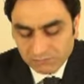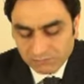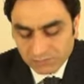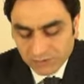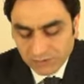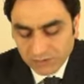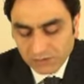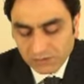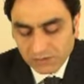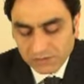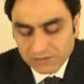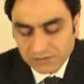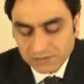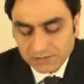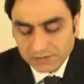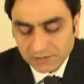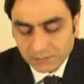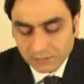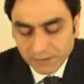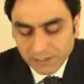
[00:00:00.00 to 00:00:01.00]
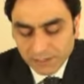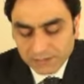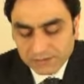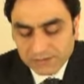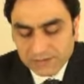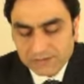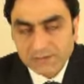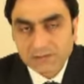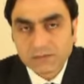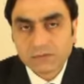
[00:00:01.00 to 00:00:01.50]
because it
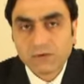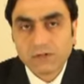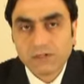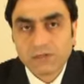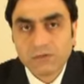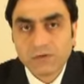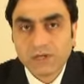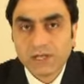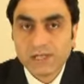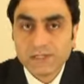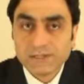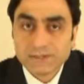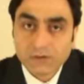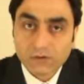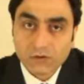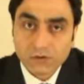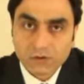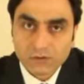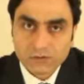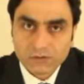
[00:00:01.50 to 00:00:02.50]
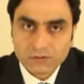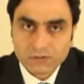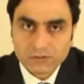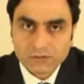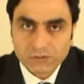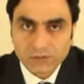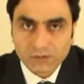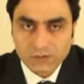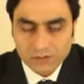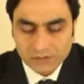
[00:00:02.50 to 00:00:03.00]
depends the one who has all the
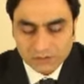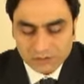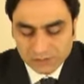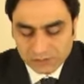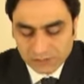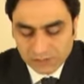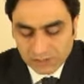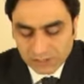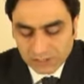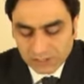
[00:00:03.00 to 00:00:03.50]
knowledge.